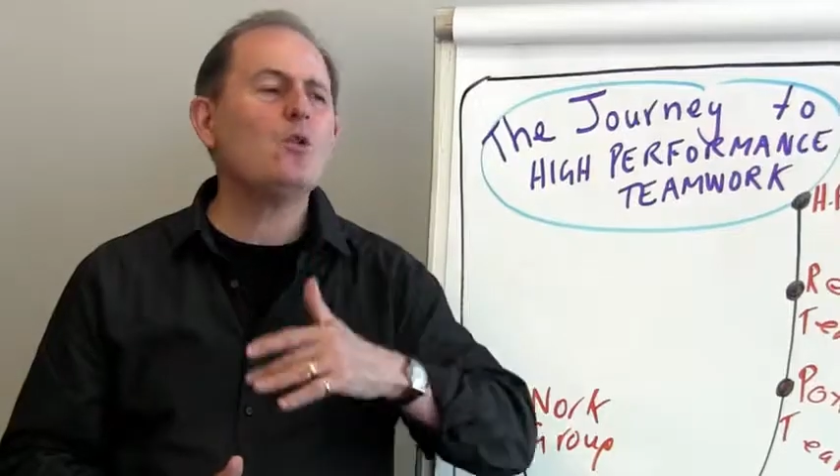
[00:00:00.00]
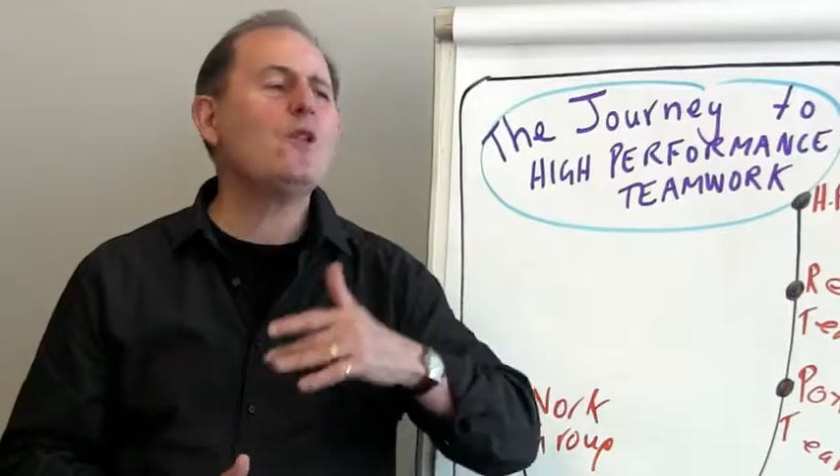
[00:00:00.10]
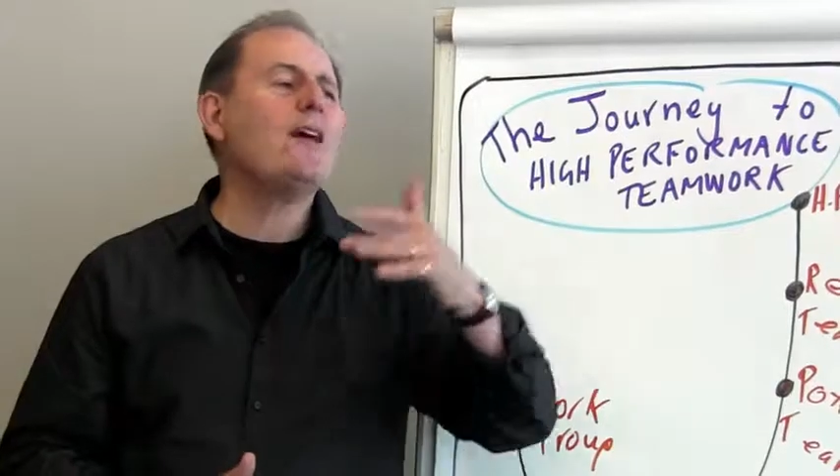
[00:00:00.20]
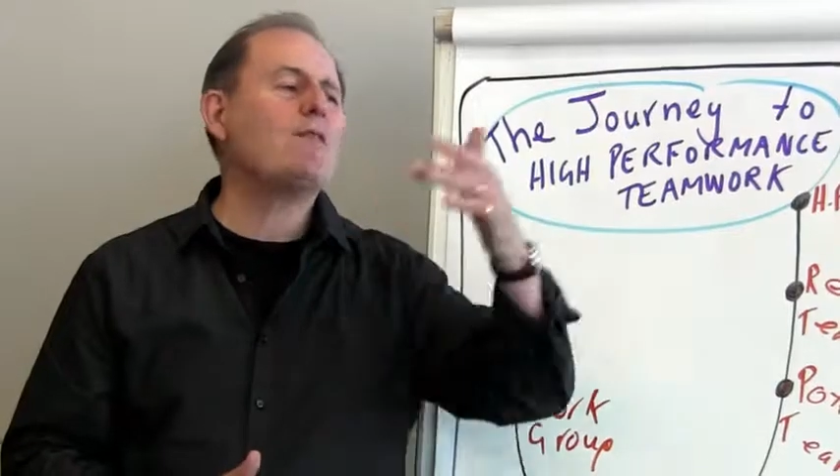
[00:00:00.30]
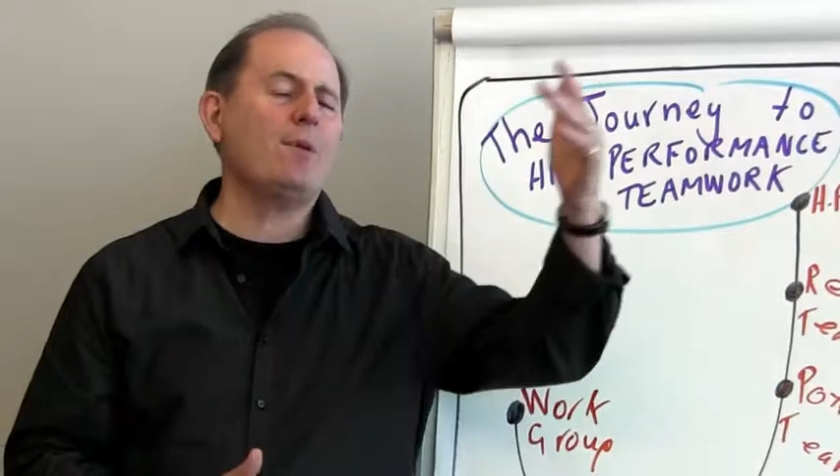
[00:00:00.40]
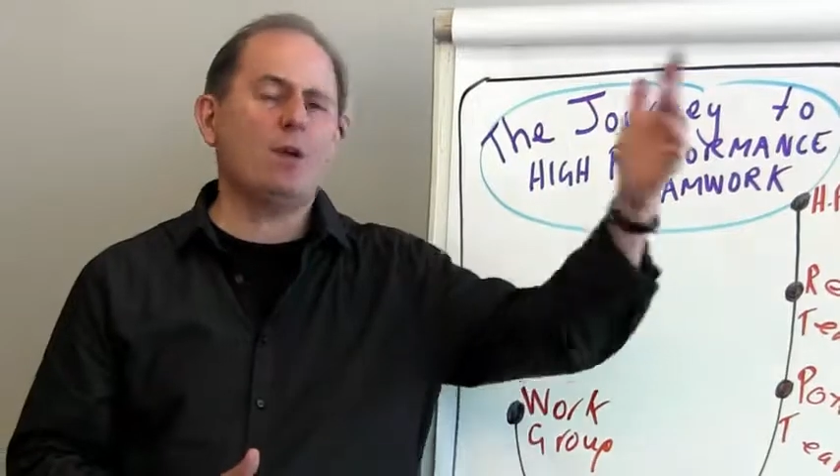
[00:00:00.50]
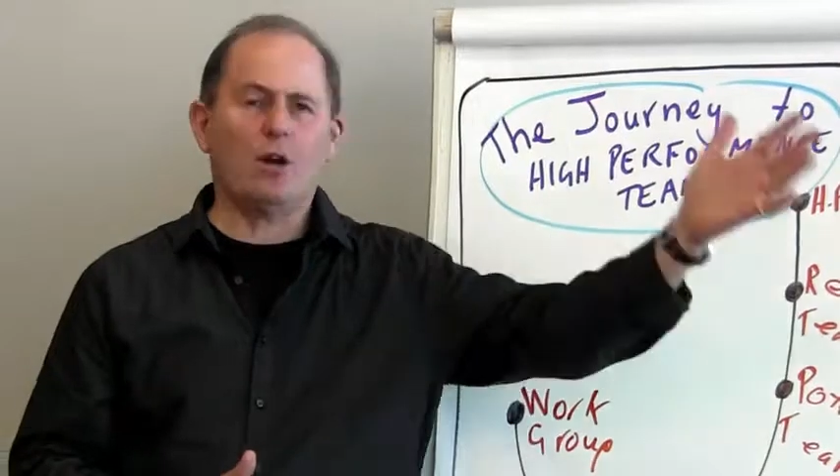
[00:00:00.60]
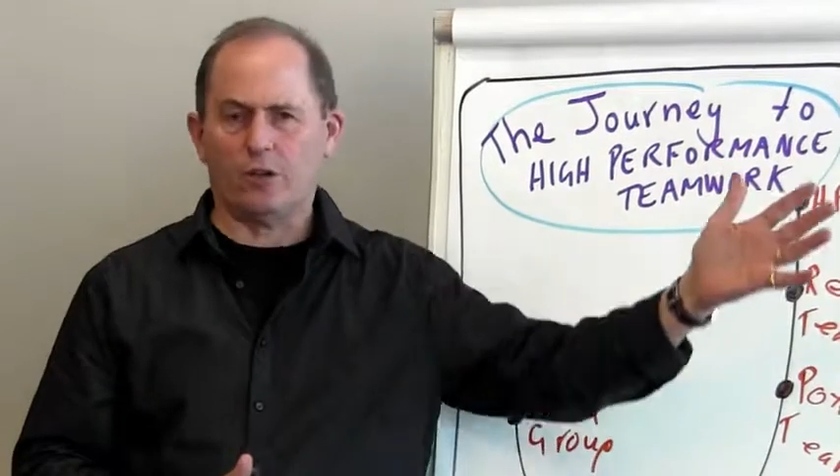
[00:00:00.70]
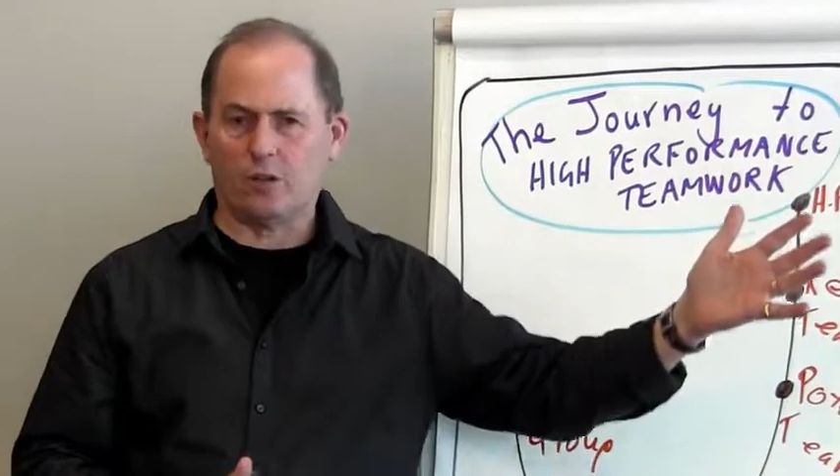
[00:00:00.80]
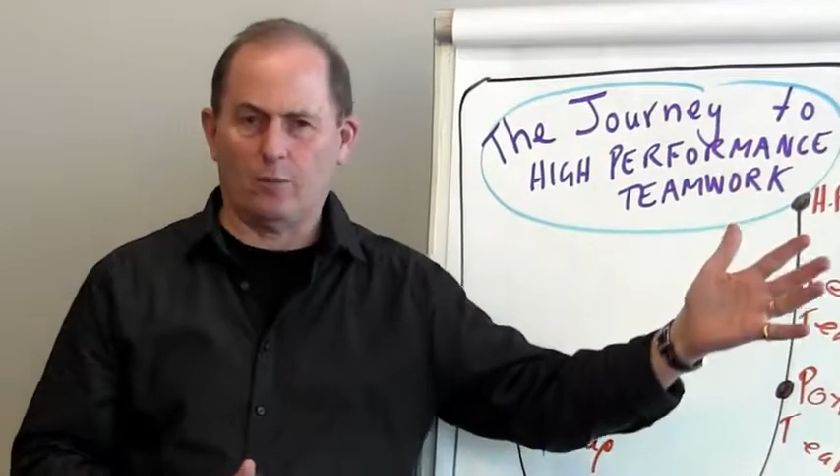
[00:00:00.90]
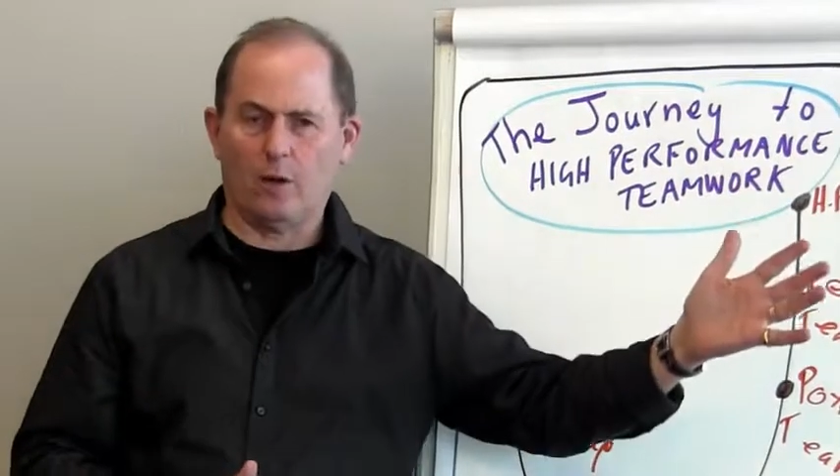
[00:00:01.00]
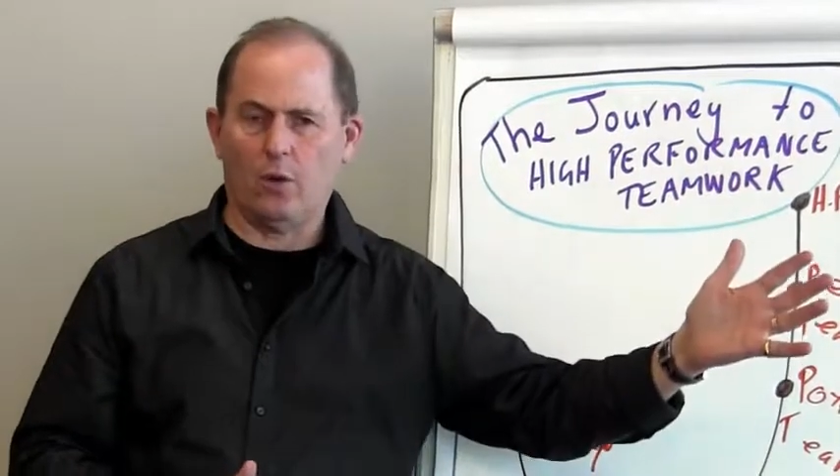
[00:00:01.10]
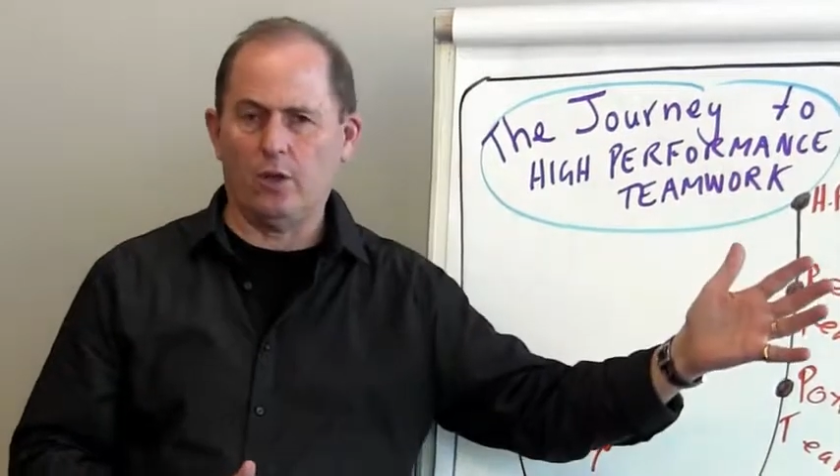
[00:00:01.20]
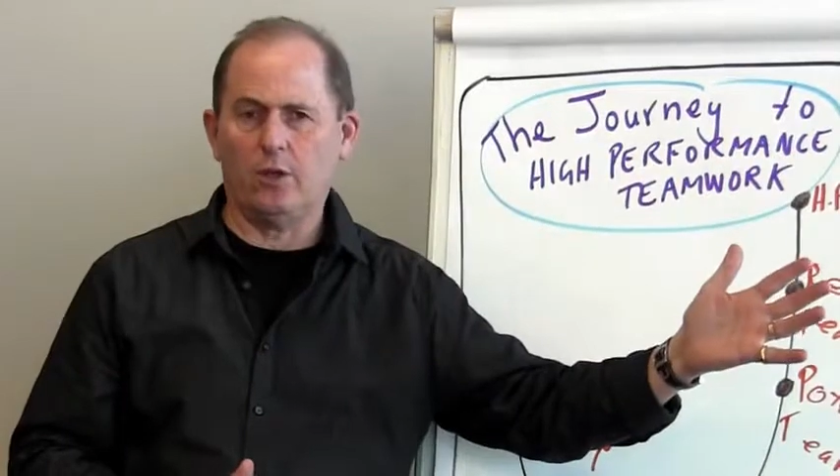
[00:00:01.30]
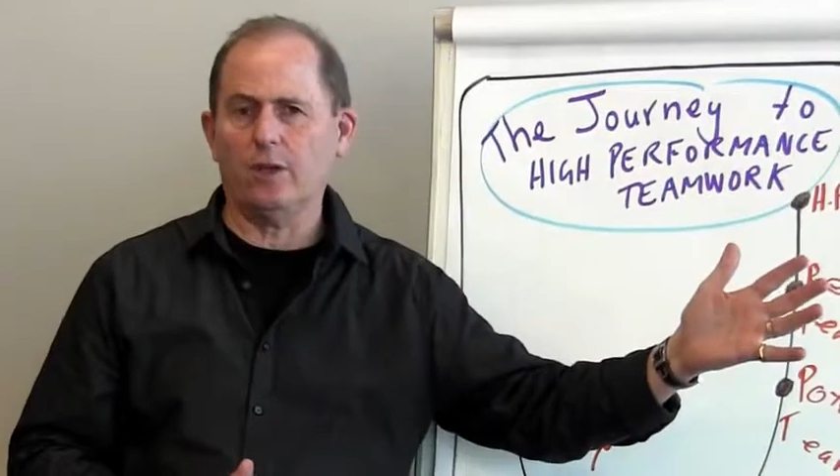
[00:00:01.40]
never be honest about
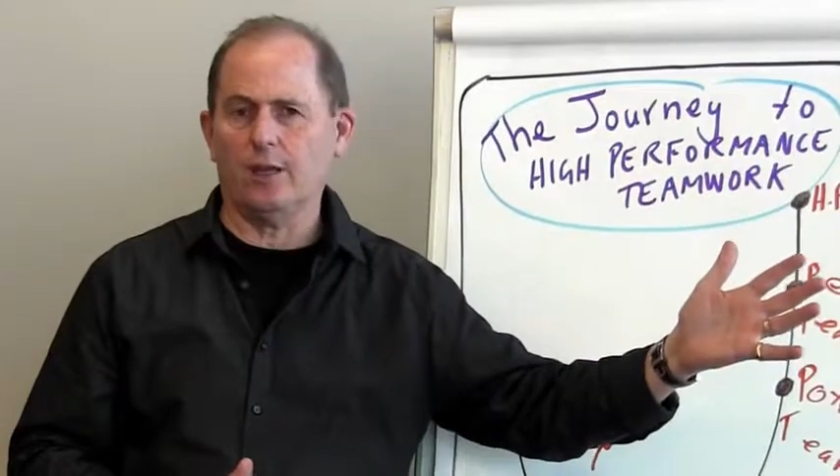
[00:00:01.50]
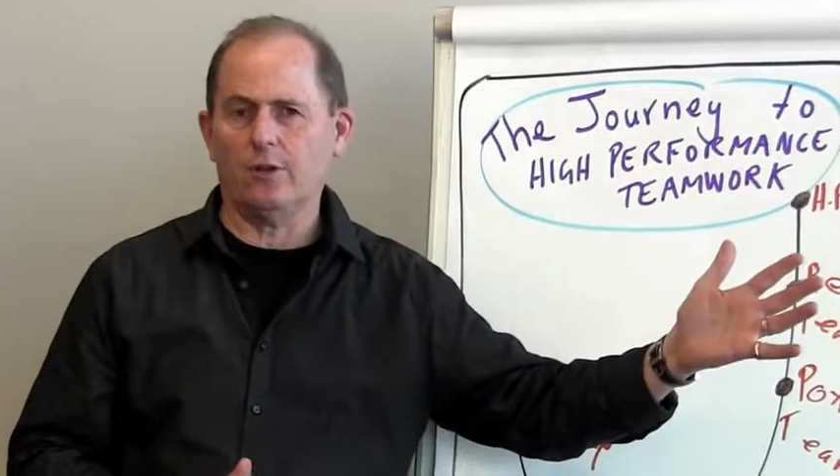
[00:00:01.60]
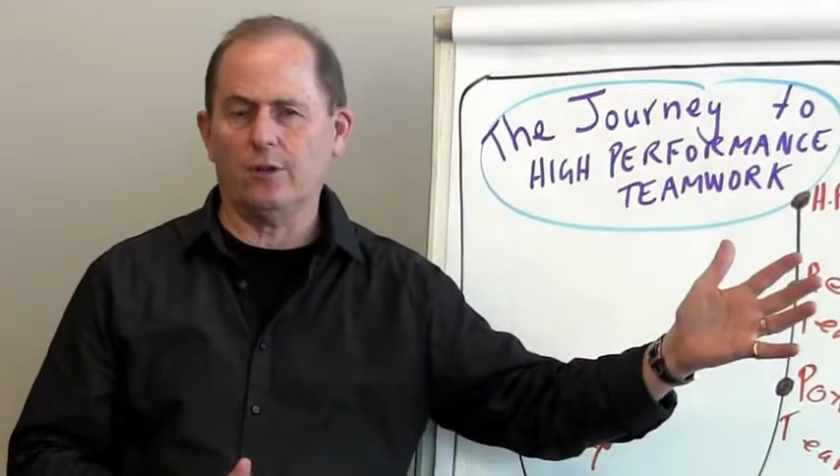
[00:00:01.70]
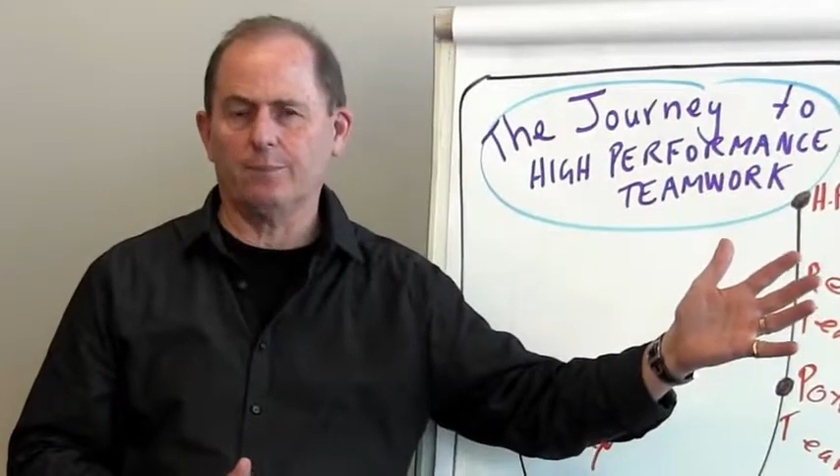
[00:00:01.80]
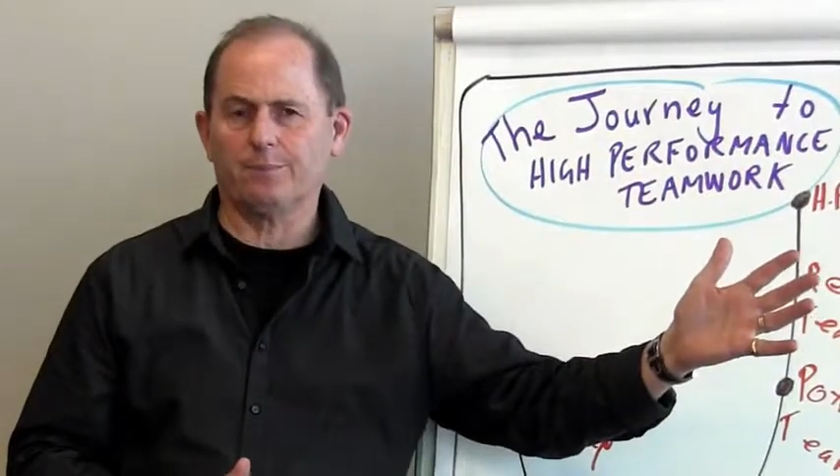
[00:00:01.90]
where you can get to.